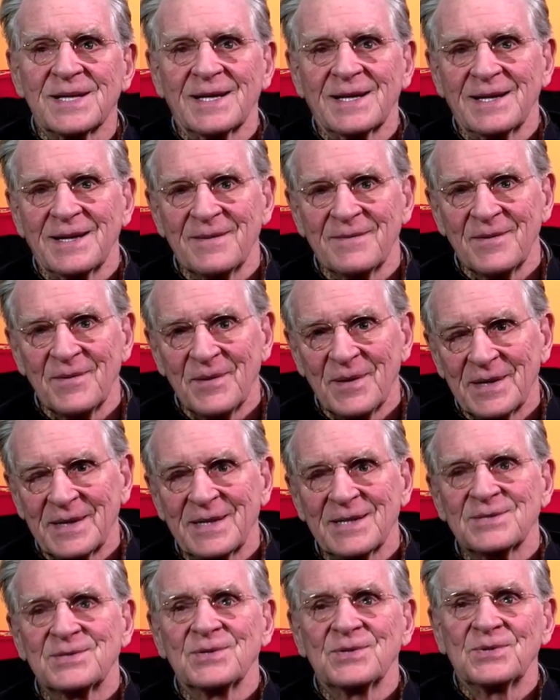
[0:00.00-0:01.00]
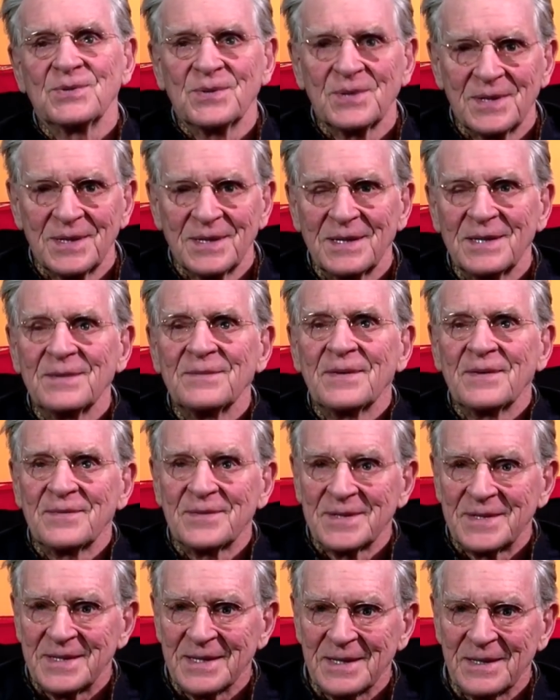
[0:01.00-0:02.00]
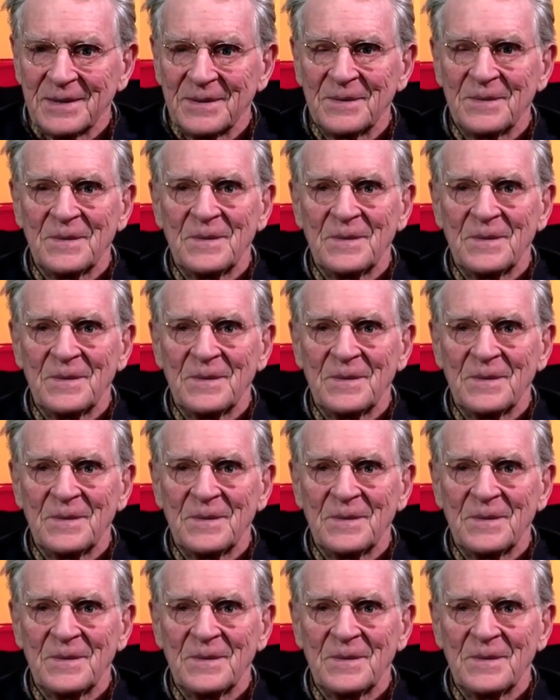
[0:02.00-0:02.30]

Like everyone gets to do a little of everything.